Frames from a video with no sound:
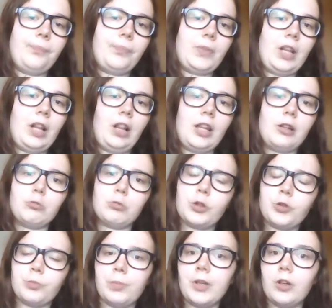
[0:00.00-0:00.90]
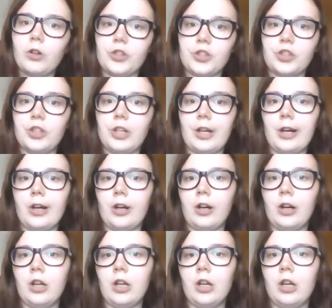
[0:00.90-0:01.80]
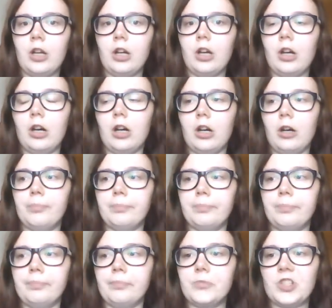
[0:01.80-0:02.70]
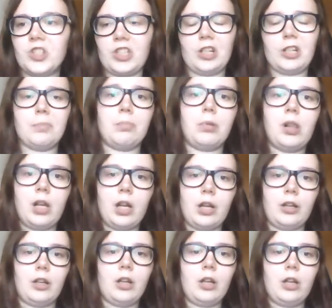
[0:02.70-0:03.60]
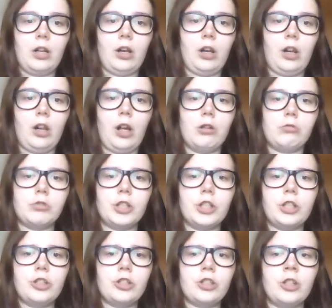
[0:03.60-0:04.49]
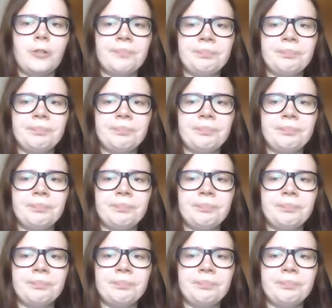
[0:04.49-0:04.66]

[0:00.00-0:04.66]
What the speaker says: a language because their study plan allowed it.